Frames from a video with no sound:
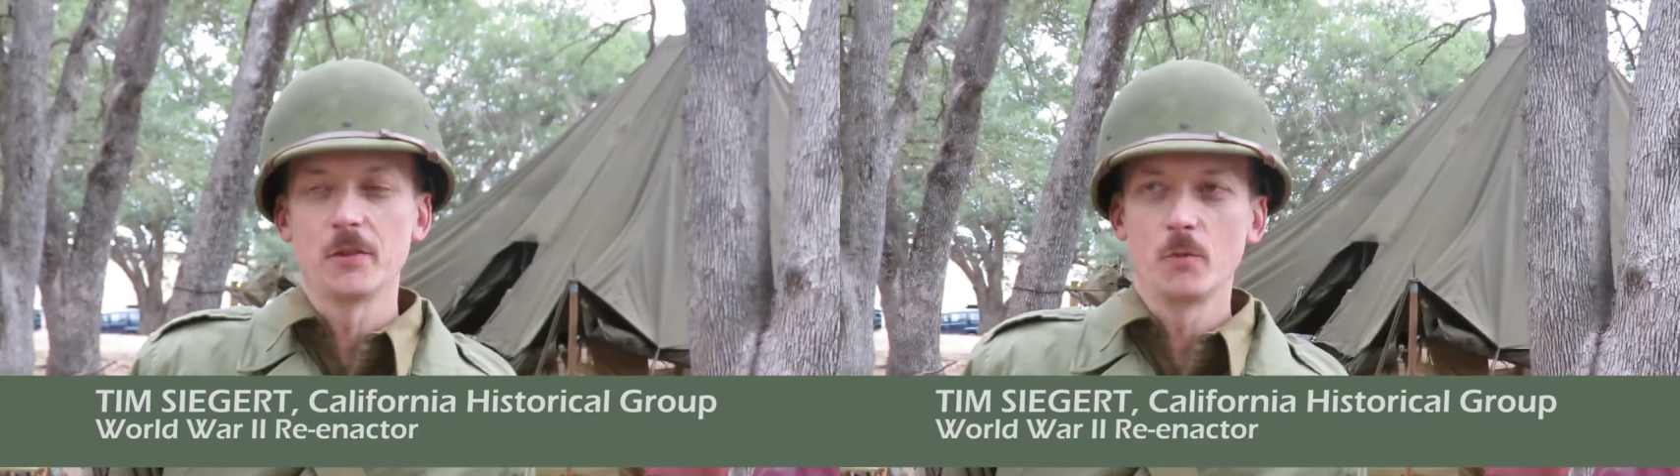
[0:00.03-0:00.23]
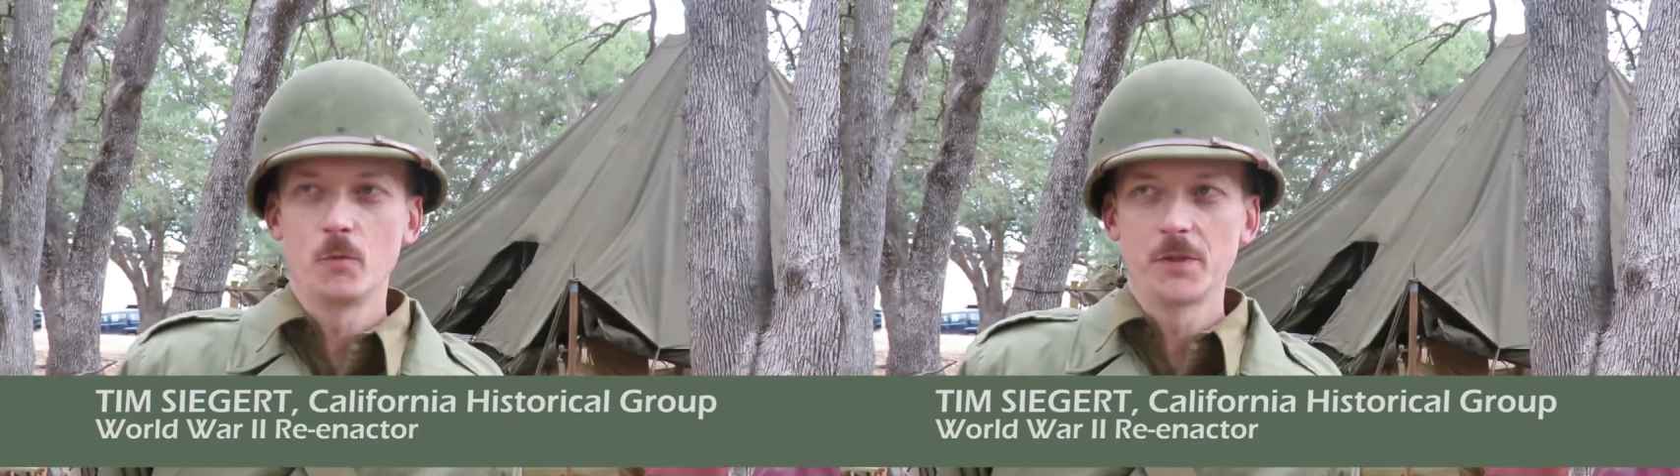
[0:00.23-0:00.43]

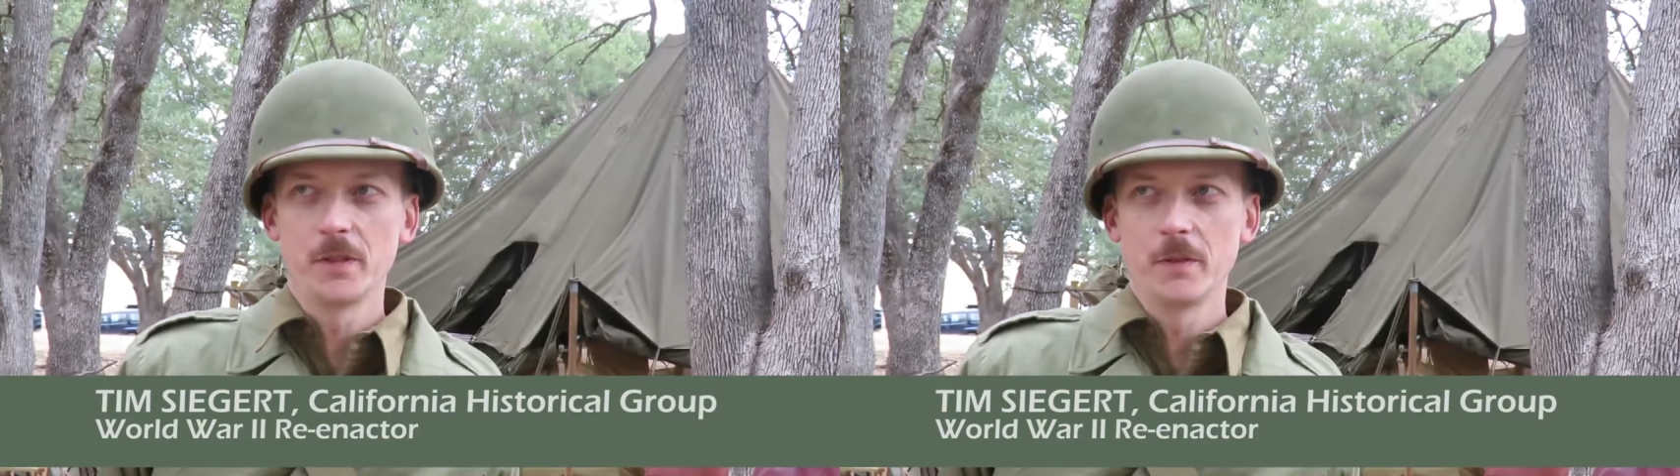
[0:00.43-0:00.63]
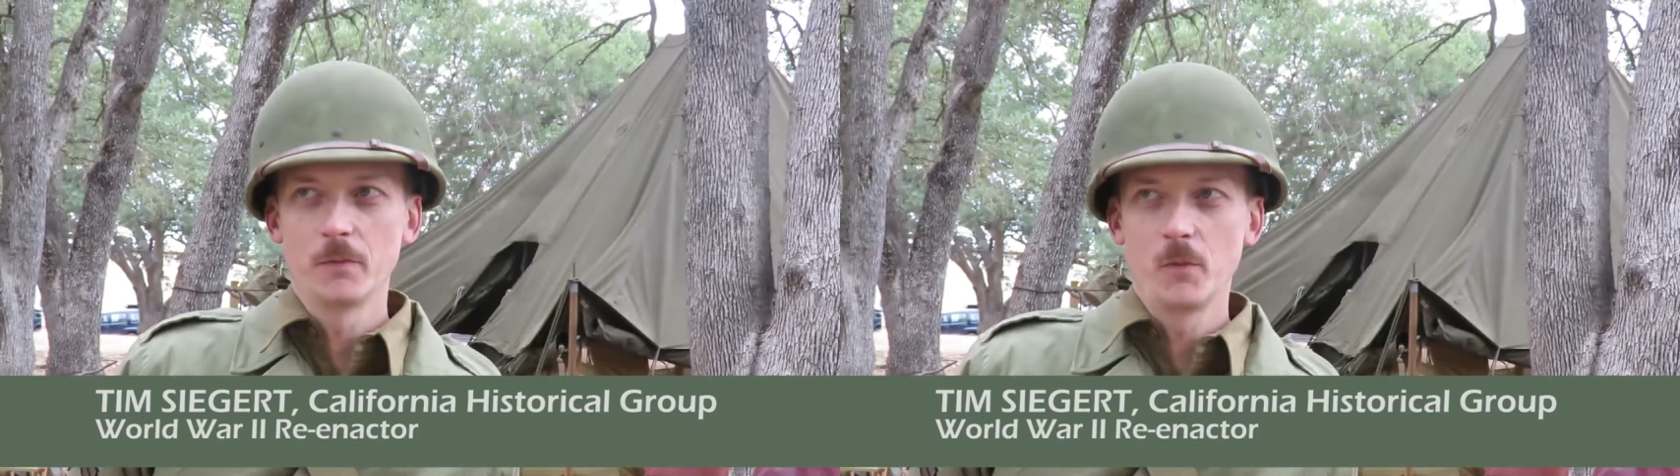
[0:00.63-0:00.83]
so
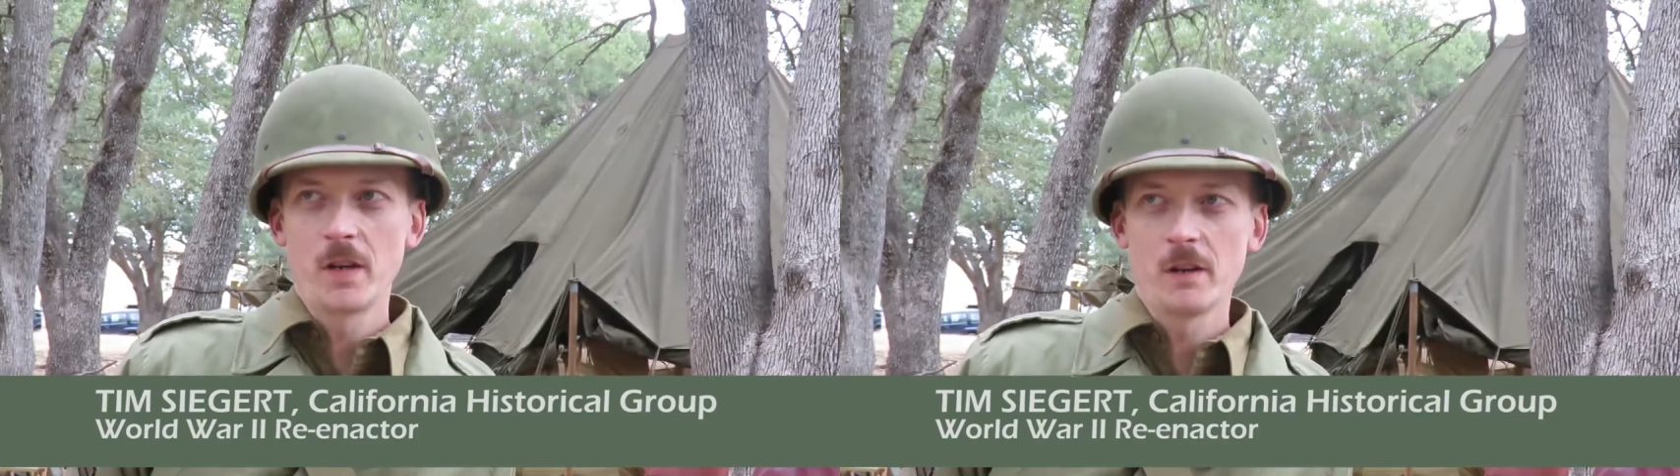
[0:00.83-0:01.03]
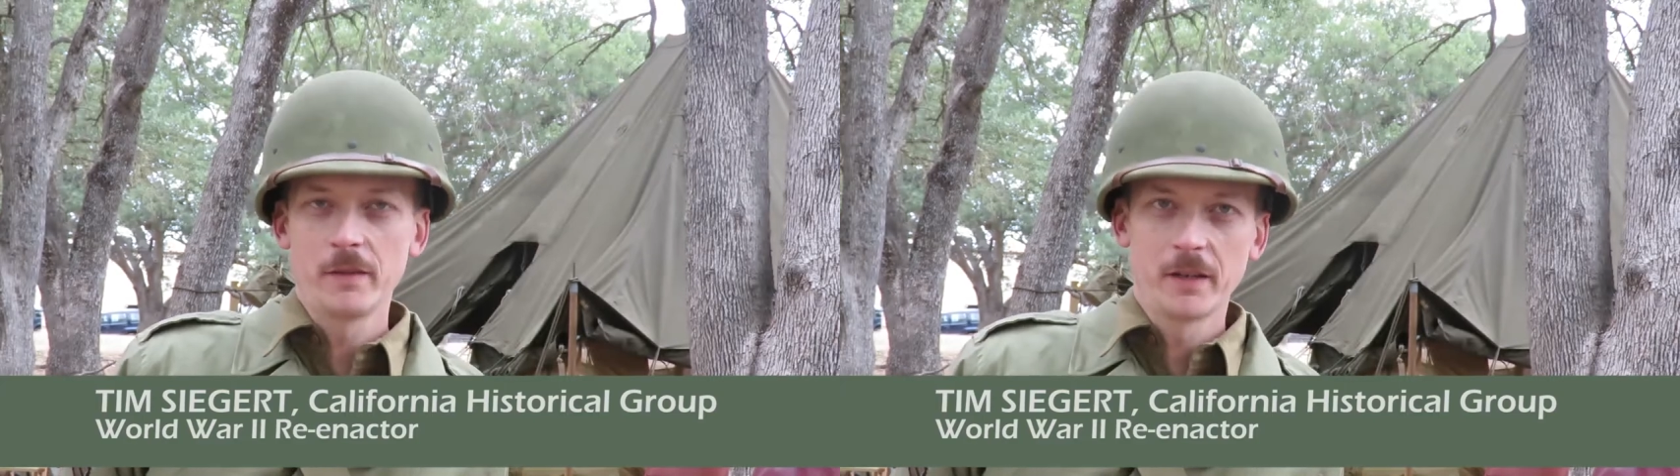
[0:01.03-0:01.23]
so
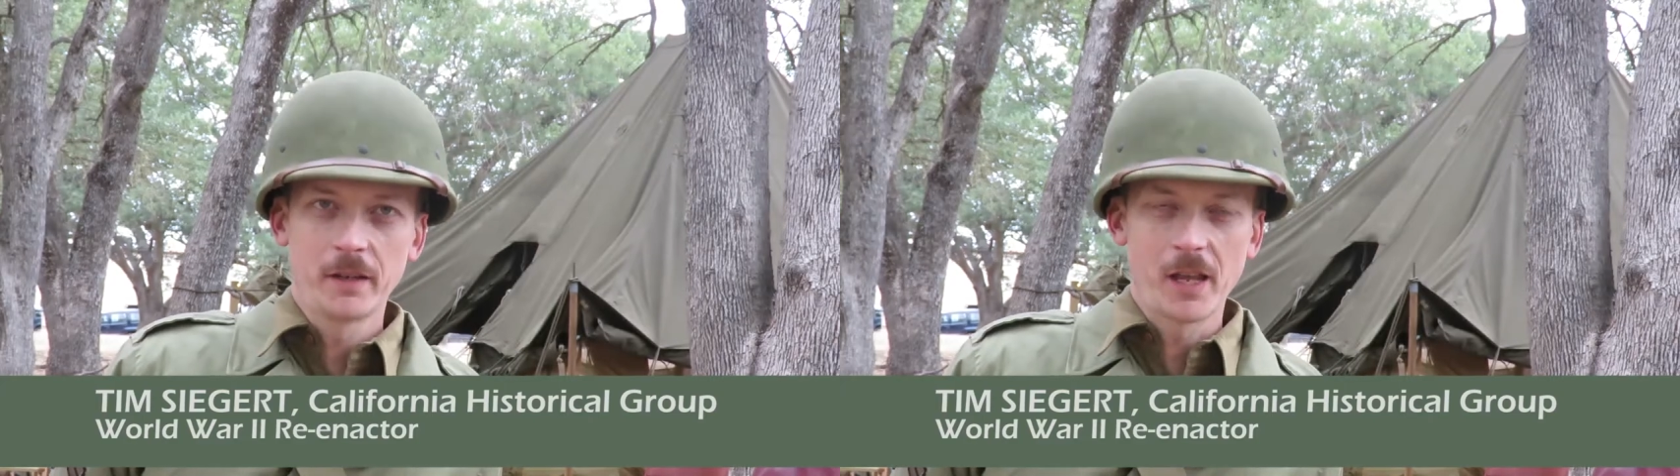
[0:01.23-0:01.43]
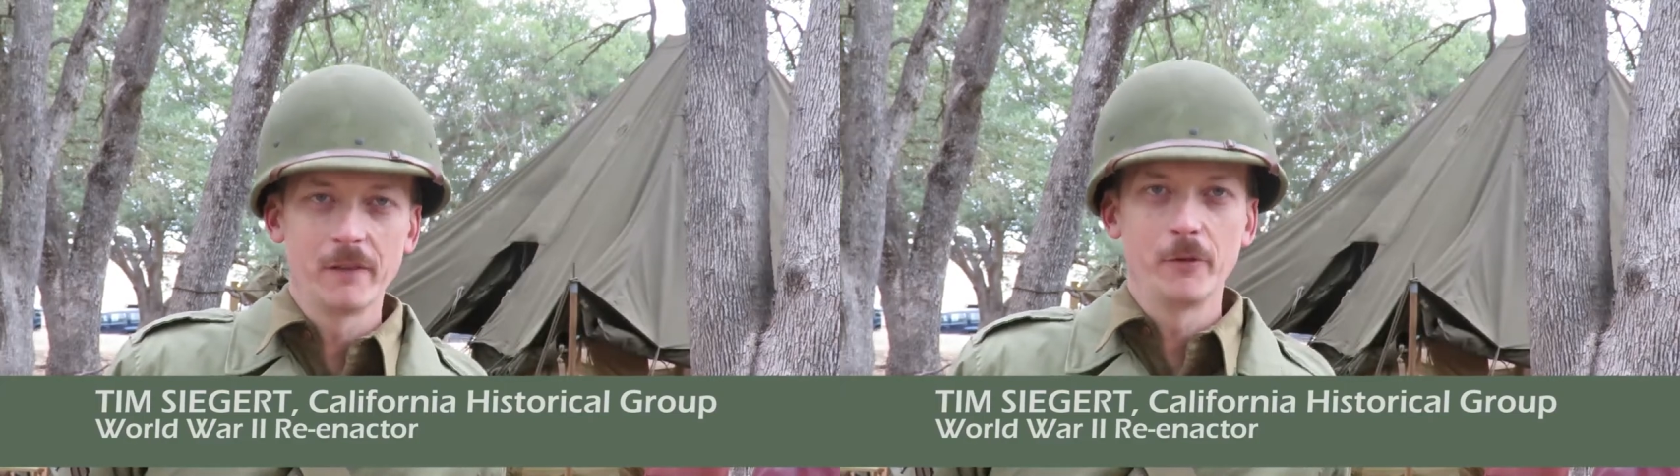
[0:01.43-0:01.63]
we are
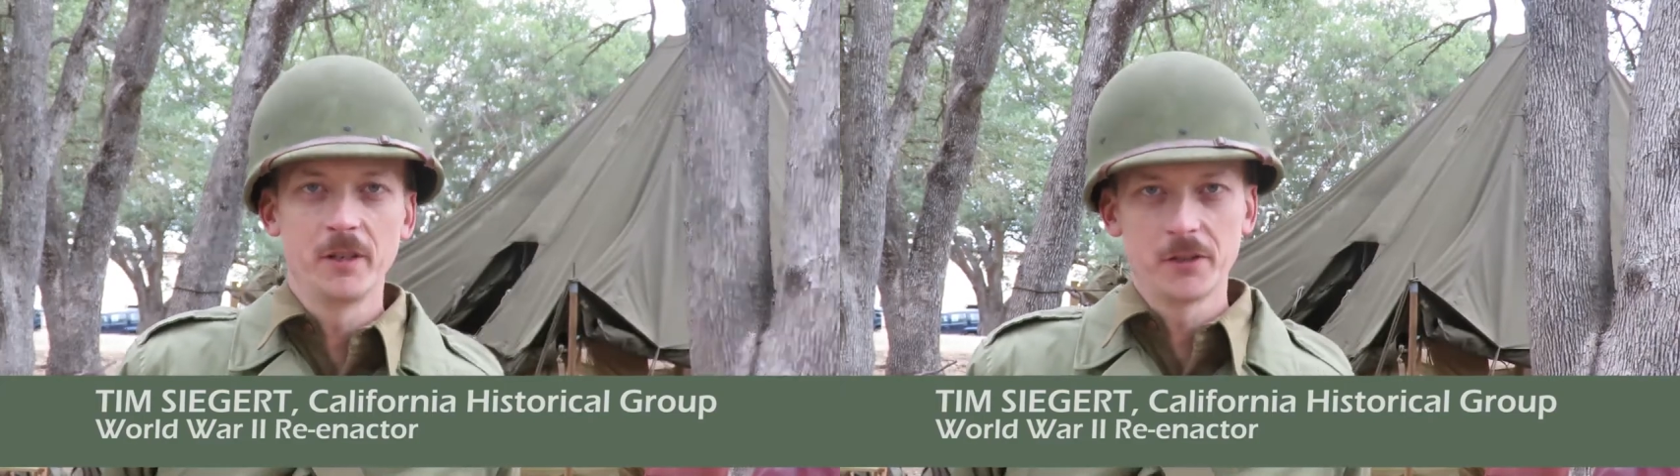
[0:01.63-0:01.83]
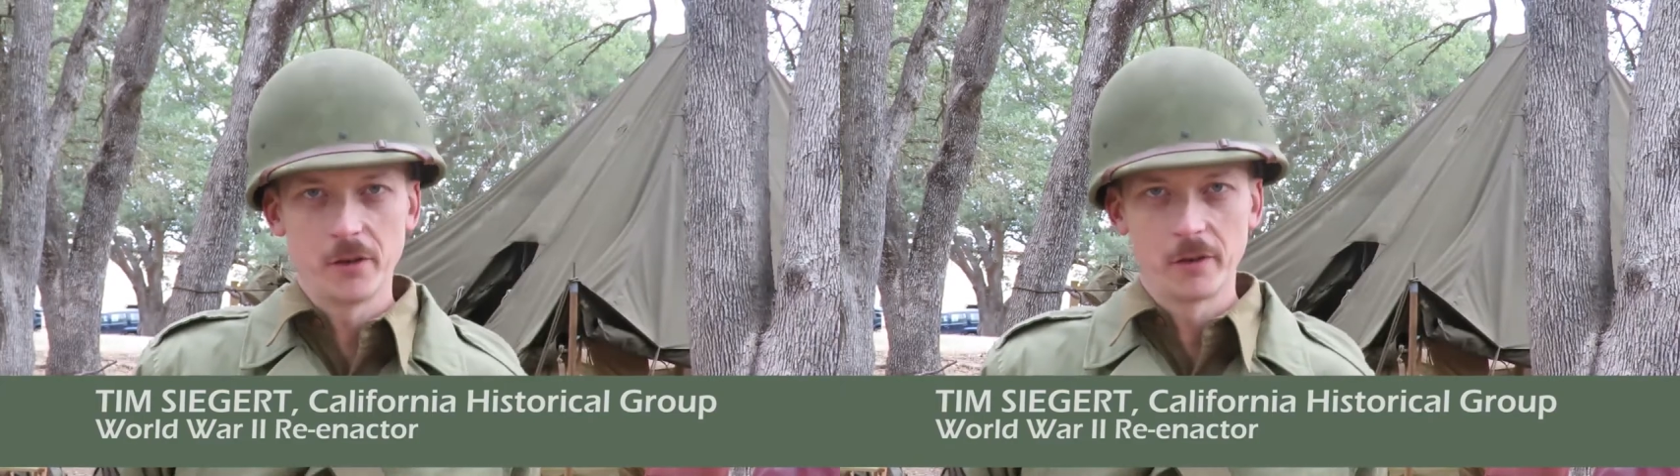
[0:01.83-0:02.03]
the
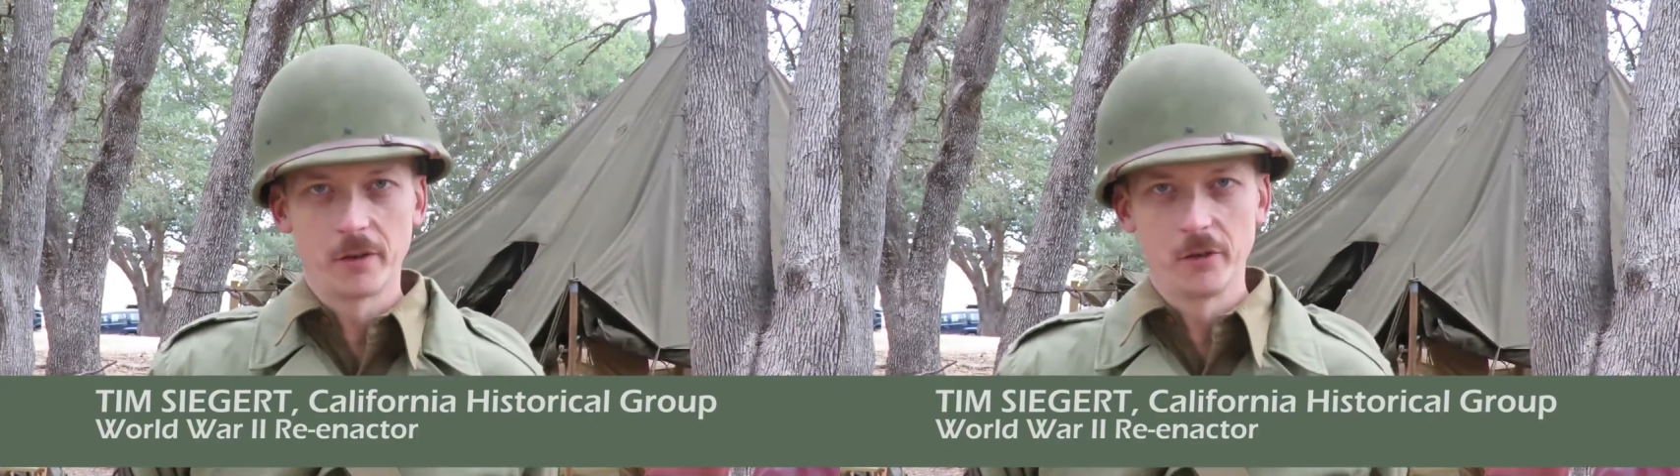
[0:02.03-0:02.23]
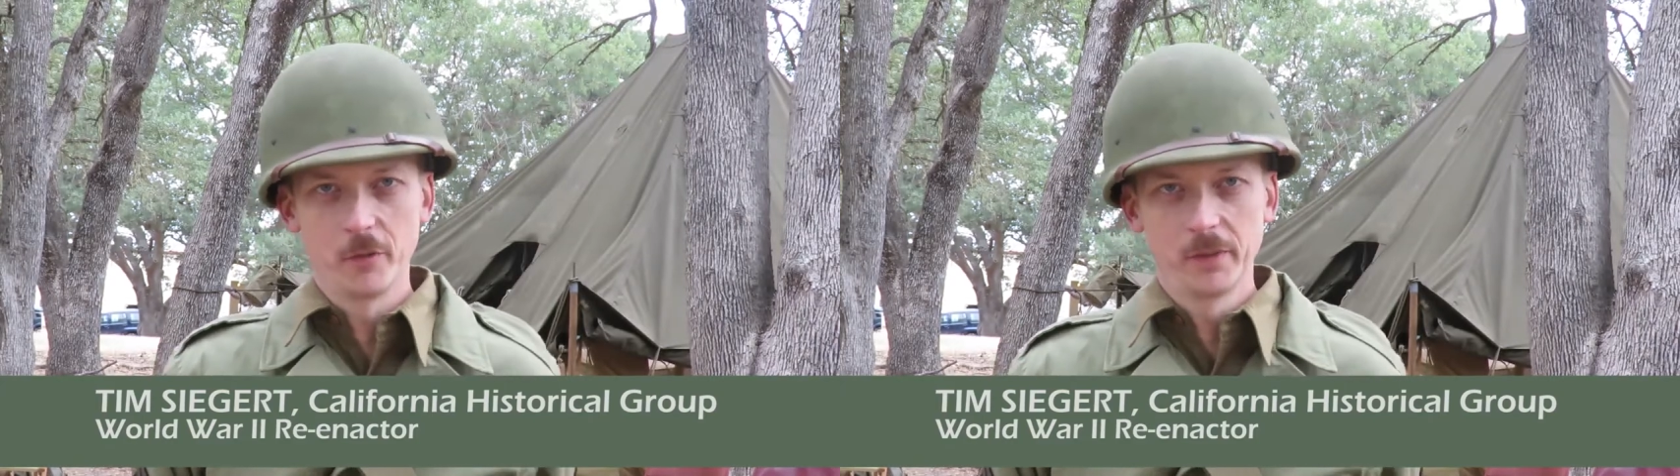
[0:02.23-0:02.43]
California
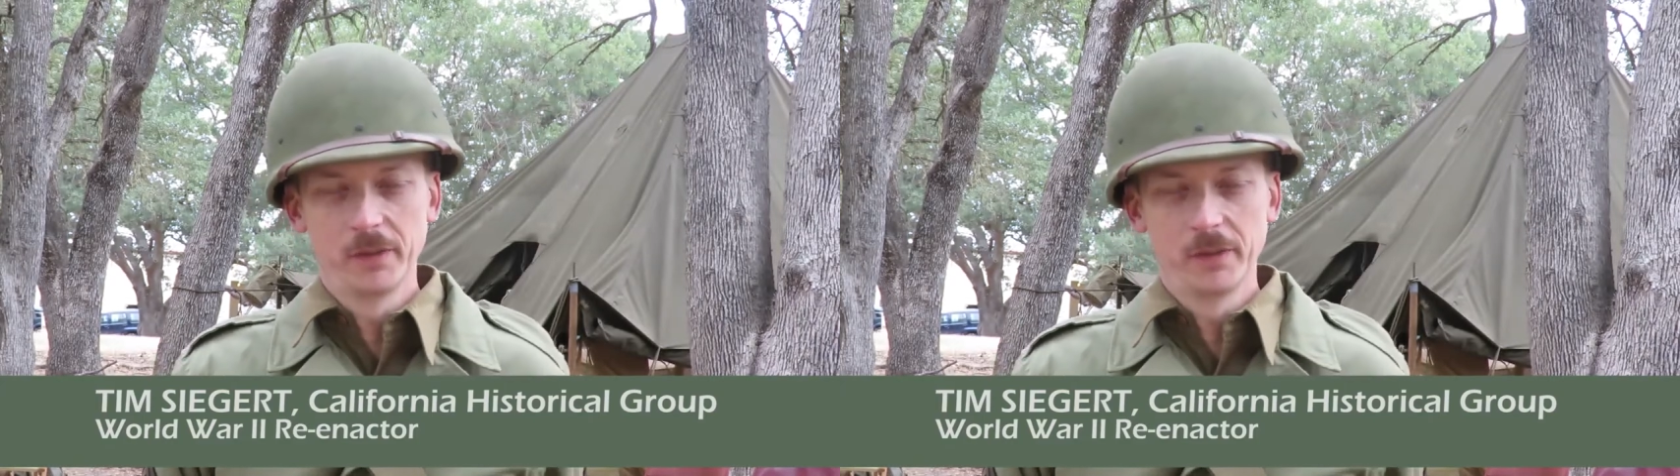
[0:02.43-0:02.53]
Historical Group.